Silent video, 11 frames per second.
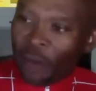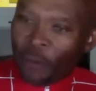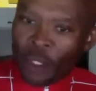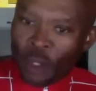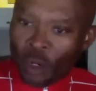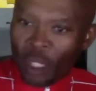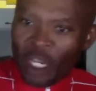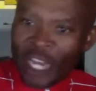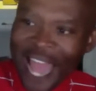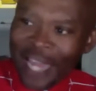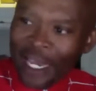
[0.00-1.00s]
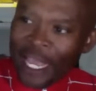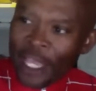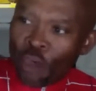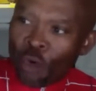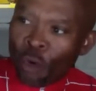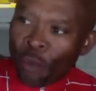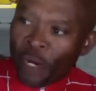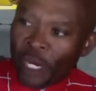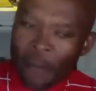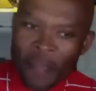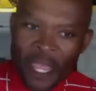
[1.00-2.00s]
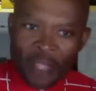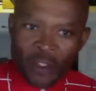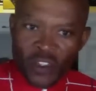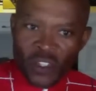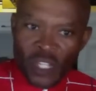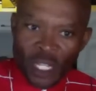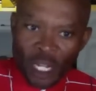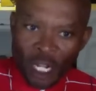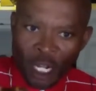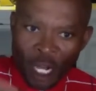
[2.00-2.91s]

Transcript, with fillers: when you go to that link, you will really begin to see the